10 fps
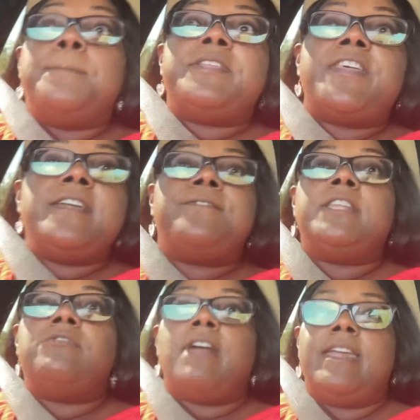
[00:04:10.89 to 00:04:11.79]
But
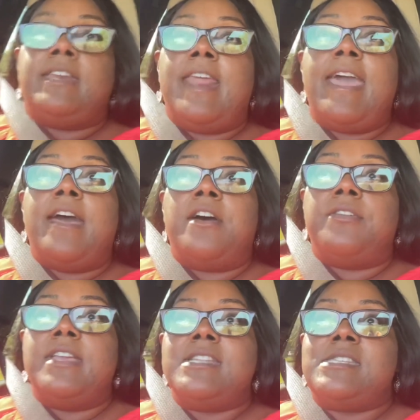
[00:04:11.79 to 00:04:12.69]
thankfully right
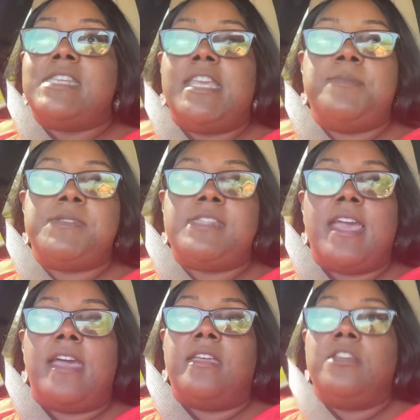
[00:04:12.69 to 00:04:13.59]
now it seems
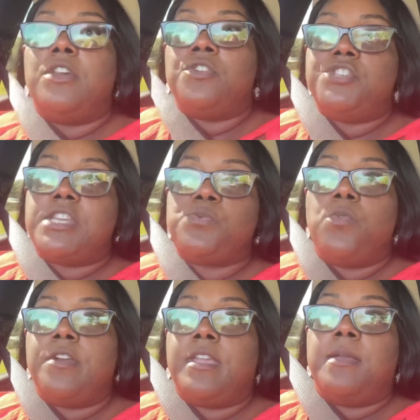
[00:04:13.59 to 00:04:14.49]
that, you know, just
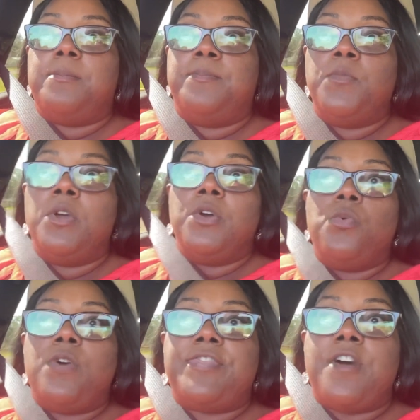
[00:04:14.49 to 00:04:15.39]

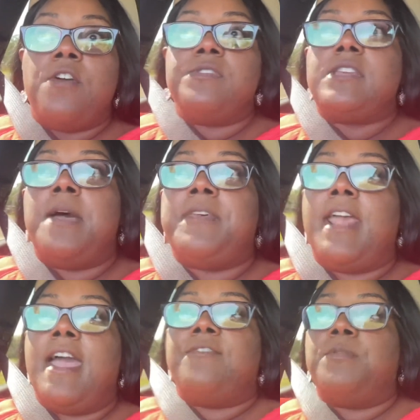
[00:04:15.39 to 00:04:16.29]
working with the overtime that
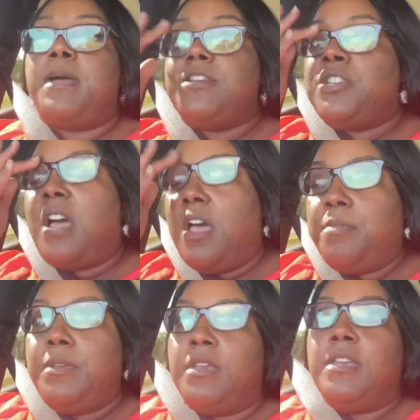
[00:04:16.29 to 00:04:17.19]
I have for my
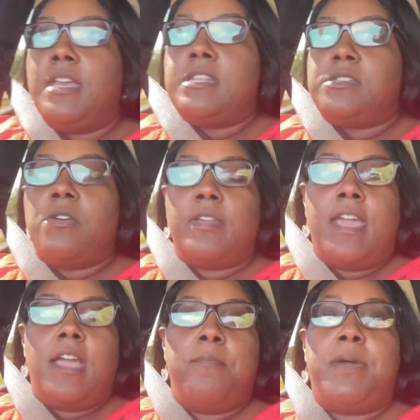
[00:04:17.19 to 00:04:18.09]
job, it's okay.